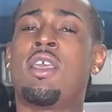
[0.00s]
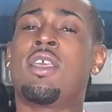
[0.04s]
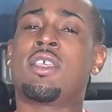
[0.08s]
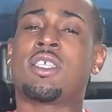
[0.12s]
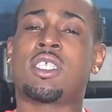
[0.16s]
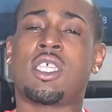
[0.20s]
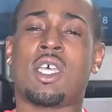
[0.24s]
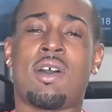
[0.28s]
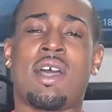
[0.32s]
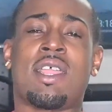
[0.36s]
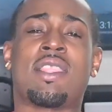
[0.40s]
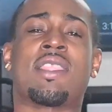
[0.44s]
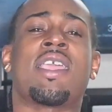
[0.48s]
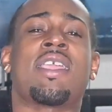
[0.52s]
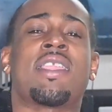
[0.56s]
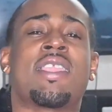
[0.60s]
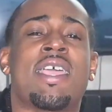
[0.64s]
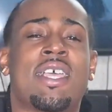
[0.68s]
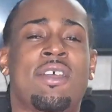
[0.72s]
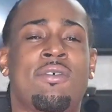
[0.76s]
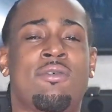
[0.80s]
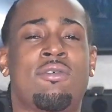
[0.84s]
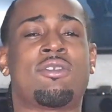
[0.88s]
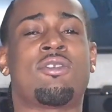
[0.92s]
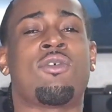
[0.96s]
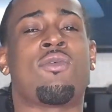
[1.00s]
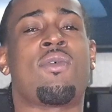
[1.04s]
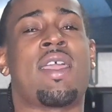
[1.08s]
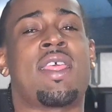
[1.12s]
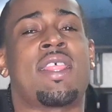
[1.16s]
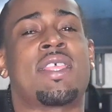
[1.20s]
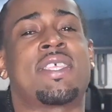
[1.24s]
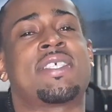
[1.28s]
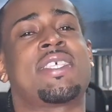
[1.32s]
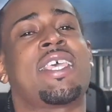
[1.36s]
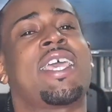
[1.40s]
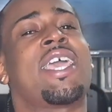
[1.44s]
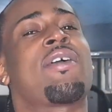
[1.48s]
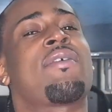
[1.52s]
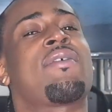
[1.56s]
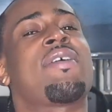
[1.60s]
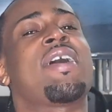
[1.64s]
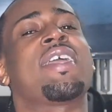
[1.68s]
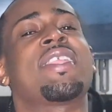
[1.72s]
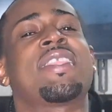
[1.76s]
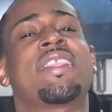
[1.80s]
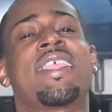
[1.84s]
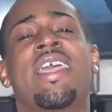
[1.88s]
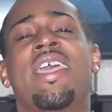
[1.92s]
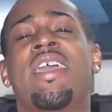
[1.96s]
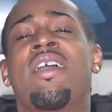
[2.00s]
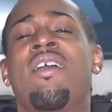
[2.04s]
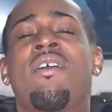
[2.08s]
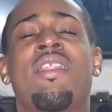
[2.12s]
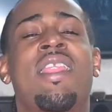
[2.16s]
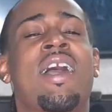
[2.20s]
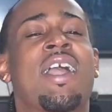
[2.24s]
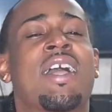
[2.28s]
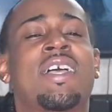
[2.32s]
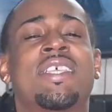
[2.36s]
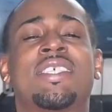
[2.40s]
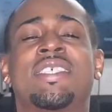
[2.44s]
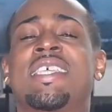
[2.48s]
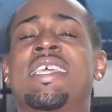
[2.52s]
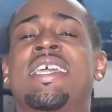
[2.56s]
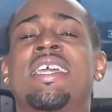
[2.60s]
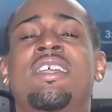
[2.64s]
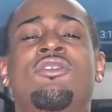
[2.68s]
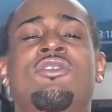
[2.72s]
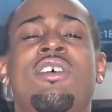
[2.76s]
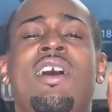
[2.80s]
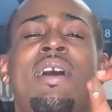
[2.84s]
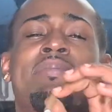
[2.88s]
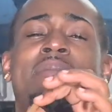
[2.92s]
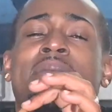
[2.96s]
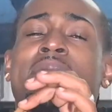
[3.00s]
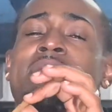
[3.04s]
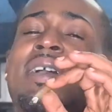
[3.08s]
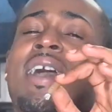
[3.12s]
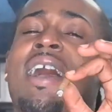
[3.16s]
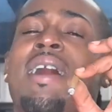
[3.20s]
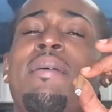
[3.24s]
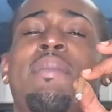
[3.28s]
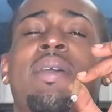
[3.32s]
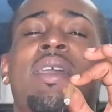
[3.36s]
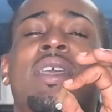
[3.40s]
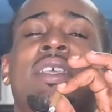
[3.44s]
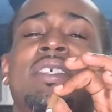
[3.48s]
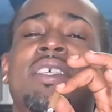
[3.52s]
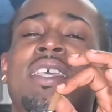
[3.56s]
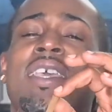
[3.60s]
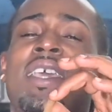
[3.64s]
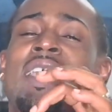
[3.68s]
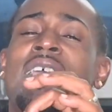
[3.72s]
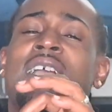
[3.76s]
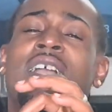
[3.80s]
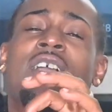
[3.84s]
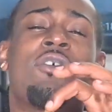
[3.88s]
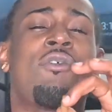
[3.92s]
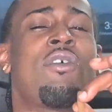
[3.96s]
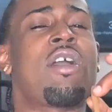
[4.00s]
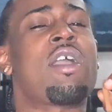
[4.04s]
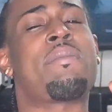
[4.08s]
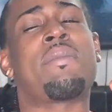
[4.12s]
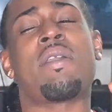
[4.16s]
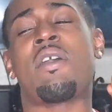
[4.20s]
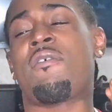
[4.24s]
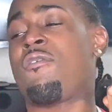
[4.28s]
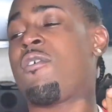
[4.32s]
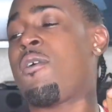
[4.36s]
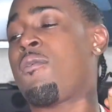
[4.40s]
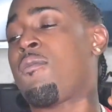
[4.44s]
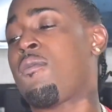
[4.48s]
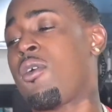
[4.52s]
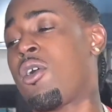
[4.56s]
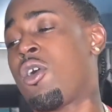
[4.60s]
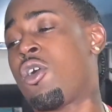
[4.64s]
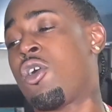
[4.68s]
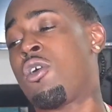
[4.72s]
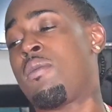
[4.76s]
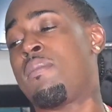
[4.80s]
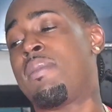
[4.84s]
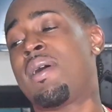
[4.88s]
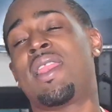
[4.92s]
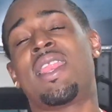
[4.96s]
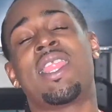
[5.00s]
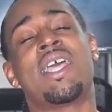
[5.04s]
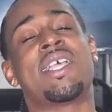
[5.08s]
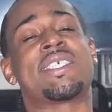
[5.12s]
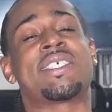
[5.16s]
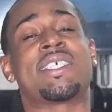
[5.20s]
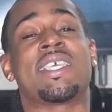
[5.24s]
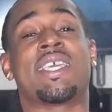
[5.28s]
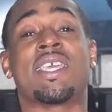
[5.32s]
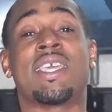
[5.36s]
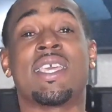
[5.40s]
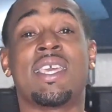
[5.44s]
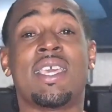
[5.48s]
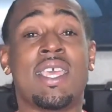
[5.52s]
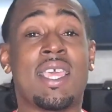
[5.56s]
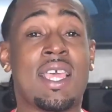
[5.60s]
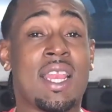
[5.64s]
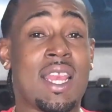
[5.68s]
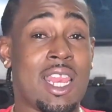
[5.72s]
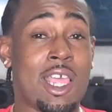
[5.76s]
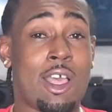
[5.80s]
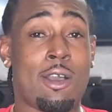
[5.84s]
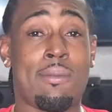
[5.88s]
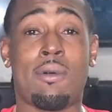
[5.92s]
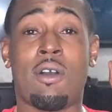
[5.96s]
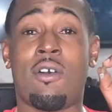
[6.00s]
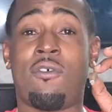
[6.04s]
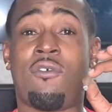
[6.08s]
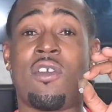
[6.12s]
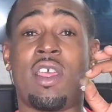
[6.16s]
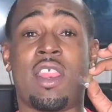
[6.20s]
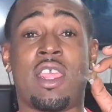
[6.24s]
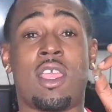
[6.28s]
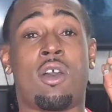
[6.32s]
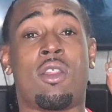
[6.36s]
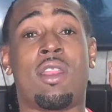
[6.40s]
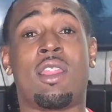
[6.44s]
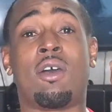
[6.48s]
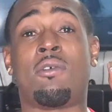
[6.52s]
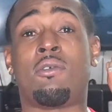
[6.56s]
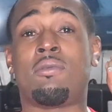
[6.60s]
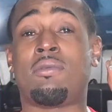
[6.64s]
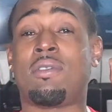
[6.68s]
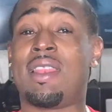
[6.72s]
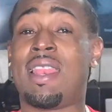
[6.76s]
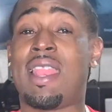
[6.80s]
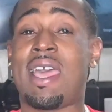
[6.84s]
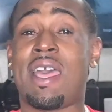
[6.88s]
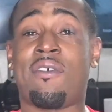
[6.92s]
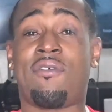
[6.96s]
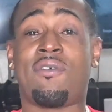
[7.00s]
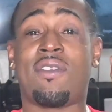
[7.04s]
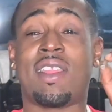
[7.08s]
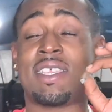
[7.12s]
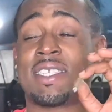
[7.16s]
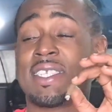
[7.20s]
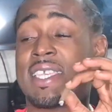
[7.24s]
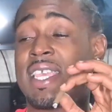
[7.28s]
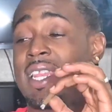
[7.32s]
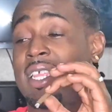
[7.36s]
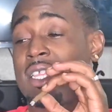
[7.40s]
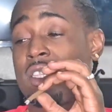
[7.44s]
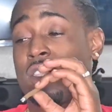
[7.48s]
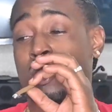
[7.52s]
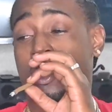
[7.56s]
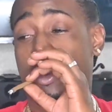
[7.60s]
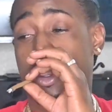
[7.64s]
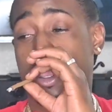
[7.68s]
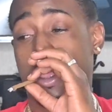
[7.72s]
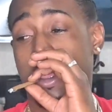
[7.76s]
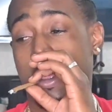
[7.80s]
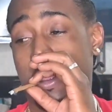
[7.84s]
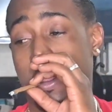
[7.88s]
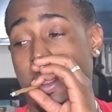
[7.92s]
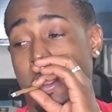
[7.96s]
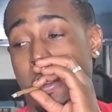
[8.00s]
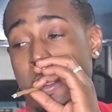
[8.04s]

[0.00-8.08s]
So I think that was the way to say it right there. Like I said, drop some comments. Correct me if I'm wrong, but listen, a little more video left. Let's get into it.